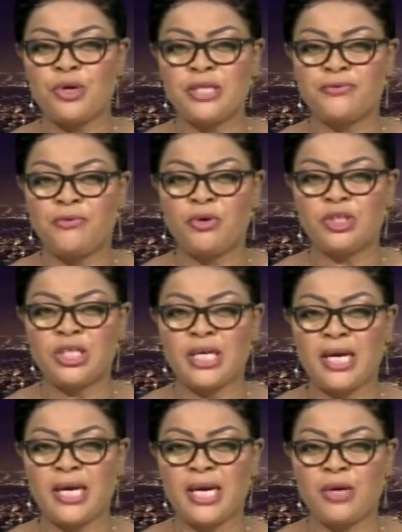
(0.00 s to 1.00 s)
is forging
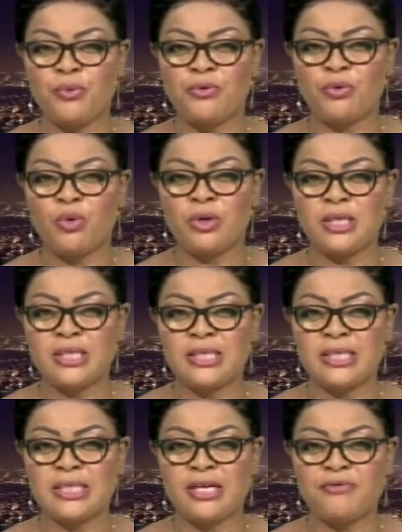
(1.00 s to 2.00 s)
ahead with quality
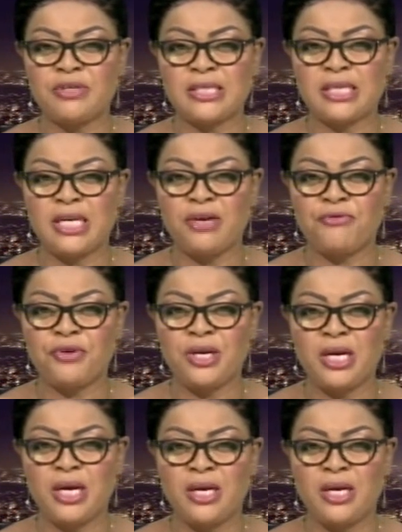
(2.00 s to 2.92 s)
service delivery